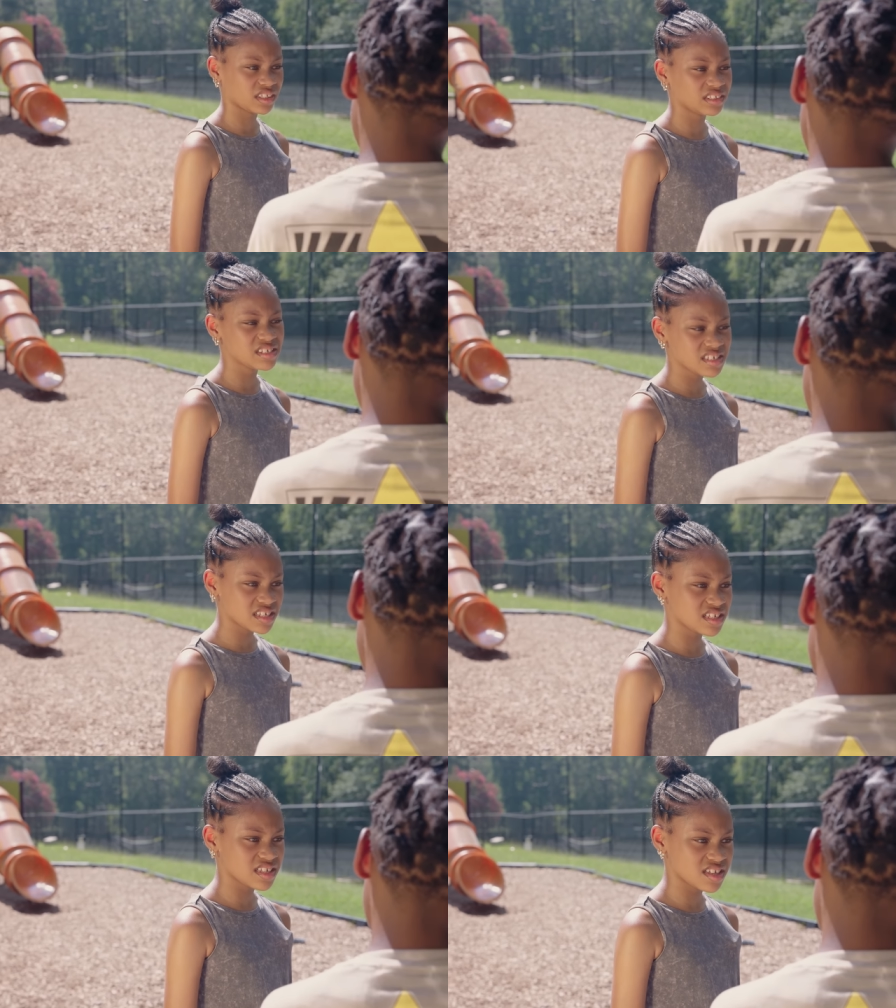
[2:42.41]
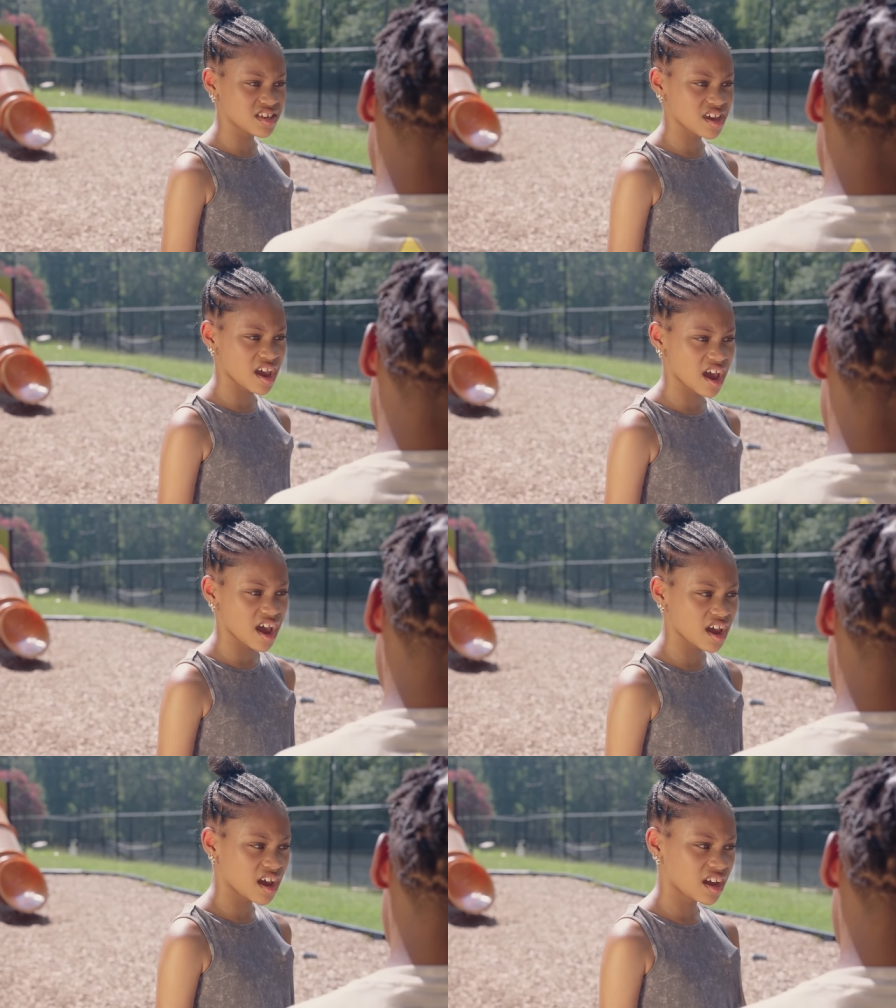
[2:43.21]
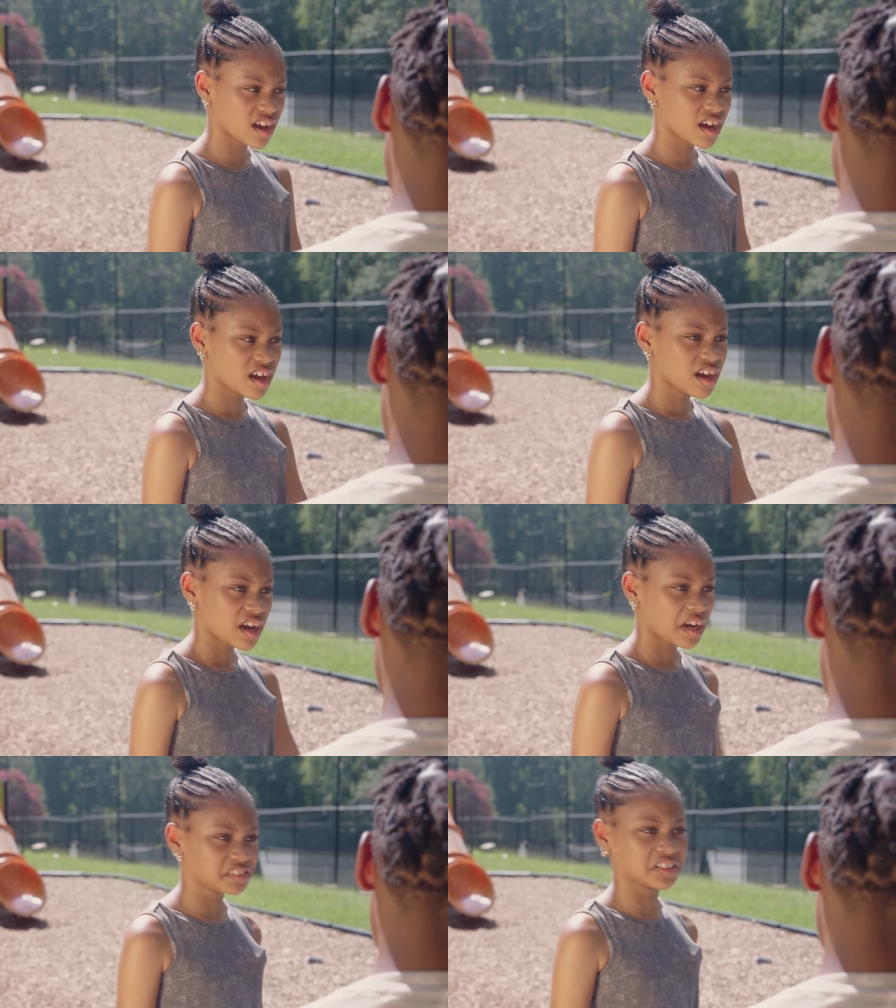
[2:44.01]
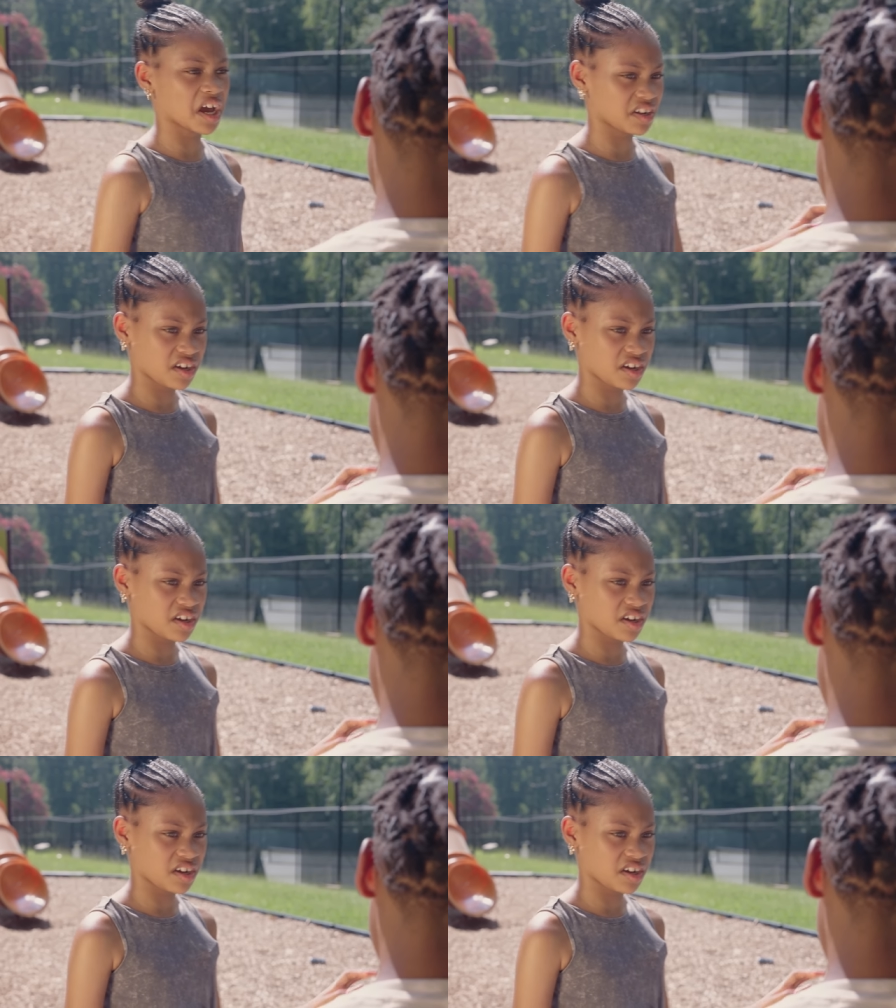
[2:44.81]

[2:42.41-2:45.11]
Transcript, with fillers: Uh, yeah. I just gotta